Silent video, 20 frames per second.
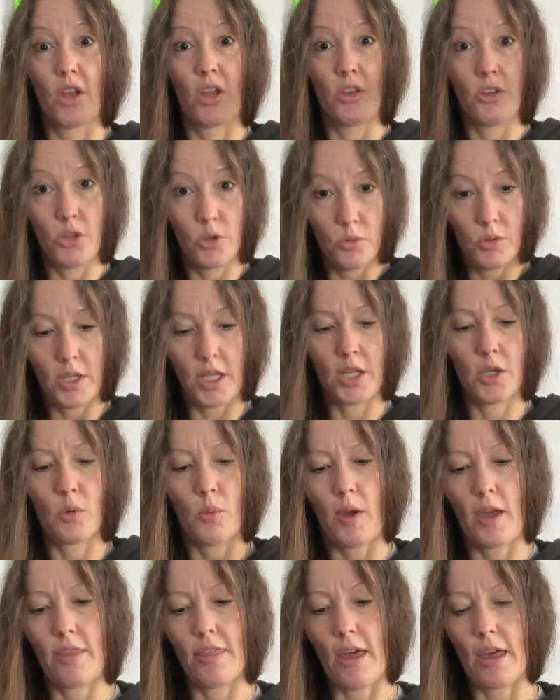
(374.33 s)
unique
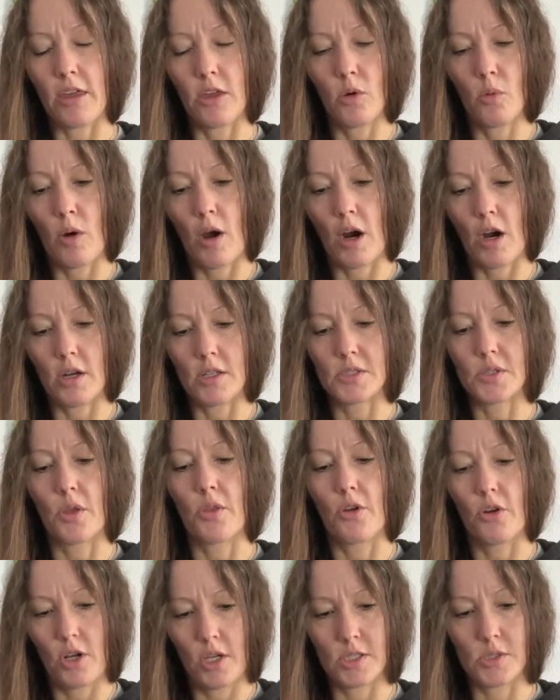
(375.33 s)
way that you are. And so
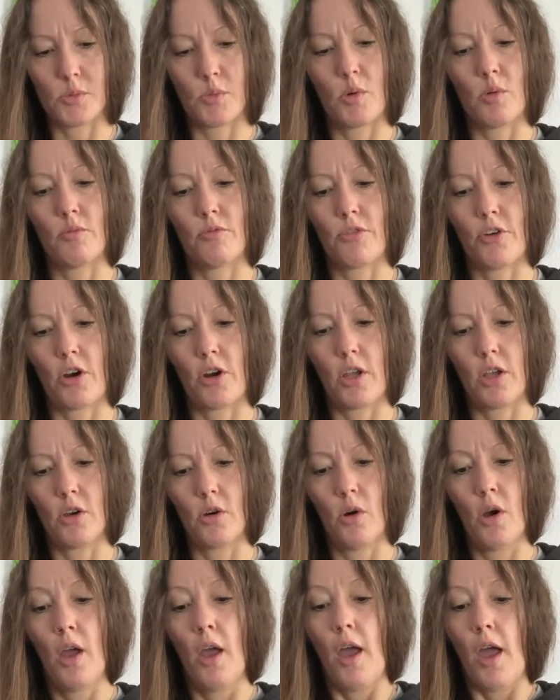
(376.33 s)
there is room for
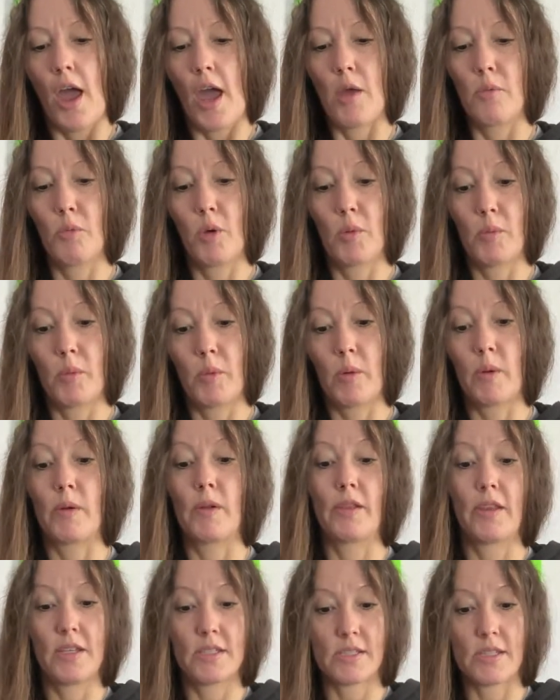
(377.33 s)
you. And when we
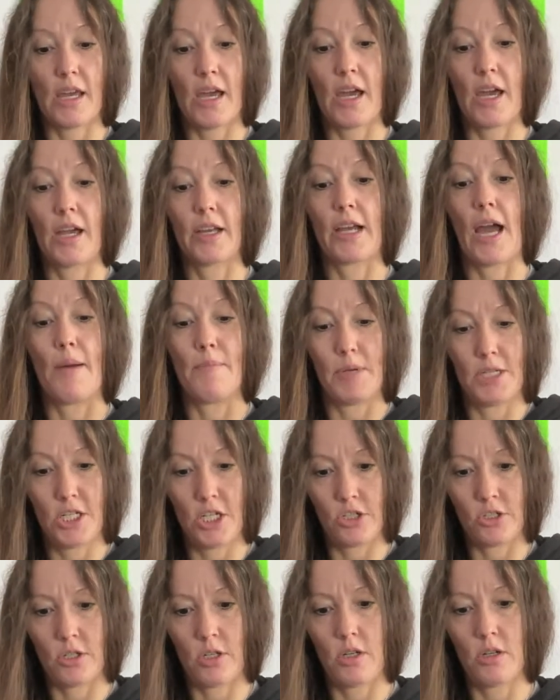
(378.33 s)
release that
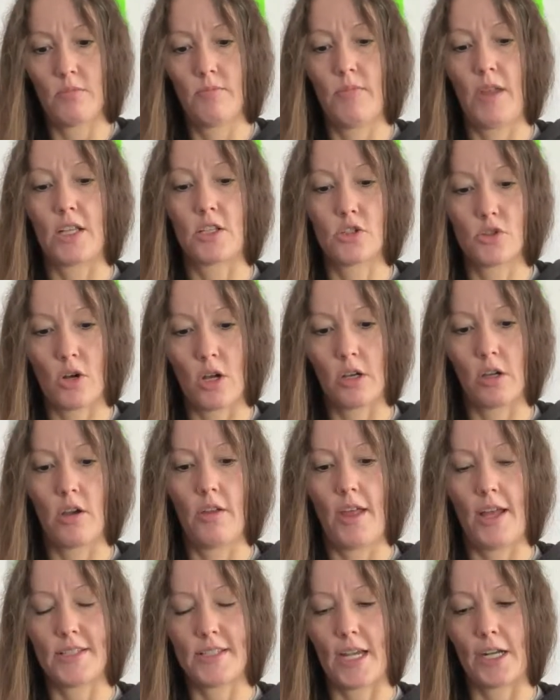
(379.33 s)
competition, that
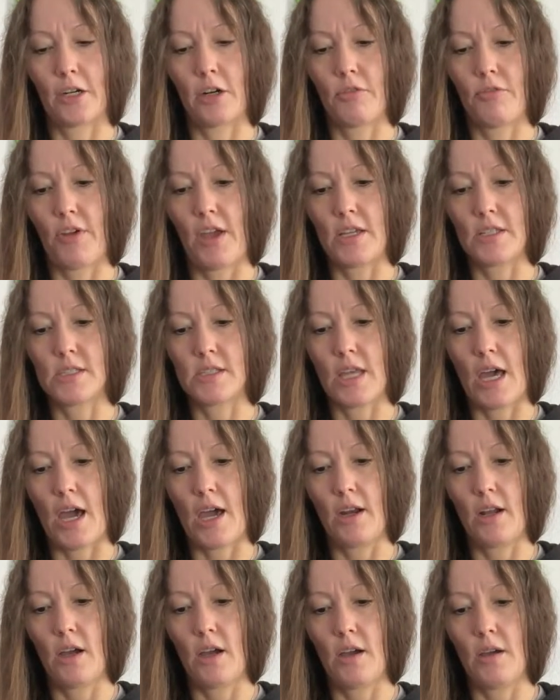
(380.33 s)
struggle, that sacrifice, that,